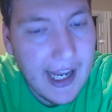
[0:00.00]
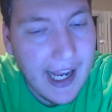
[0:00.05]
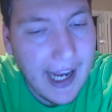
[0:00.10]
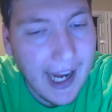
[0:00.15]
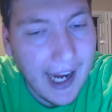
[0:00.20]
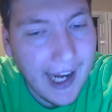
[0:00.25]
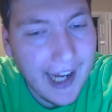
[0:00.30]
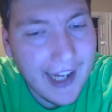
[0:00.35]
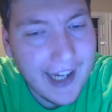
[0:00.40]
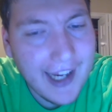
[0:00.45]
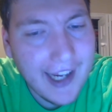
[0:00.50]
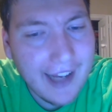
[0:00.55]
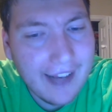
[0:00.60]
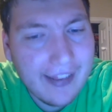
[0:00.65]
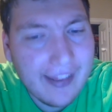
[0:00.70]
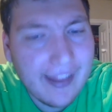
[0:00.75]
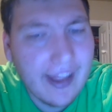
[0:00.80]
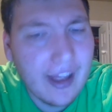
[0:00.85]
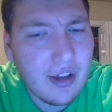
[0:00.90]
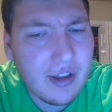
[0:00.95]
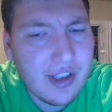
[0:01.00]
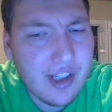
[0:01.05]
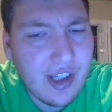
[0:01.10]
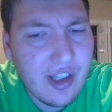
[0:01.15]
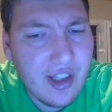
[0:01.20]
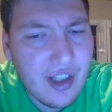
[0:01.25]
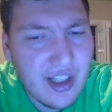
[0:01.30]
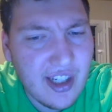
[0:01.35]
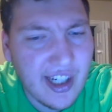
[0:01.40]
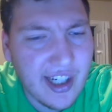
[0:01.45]

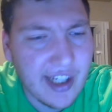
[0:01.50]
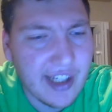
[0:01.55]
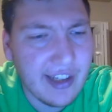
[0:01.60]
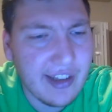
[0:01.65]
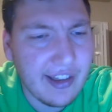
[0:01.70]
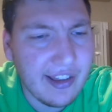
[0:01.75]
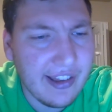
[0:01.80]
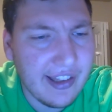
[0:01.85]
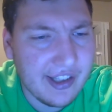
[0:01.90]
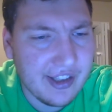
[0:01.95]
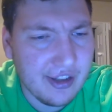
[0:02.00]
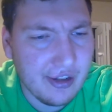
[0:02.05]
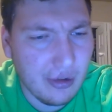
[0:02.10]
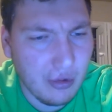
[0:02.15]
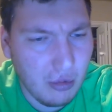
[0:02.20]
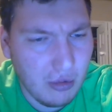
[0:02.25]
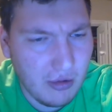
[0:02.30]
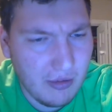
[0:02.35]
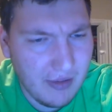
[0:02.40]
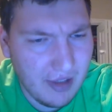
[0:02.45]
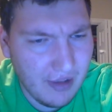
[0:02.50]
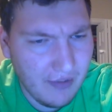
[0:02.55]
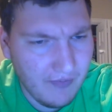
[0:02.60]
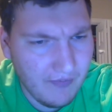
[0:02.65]
88,000-ton lizard woman.